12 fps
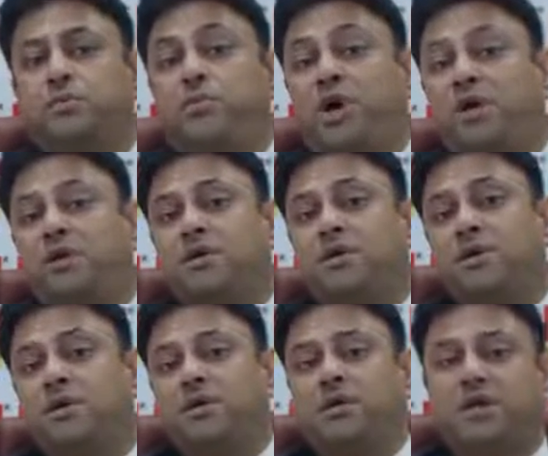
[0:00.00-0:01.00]
but
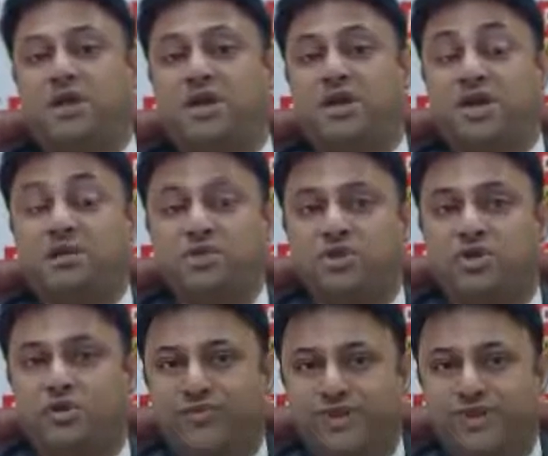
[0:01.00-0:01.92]
it comes along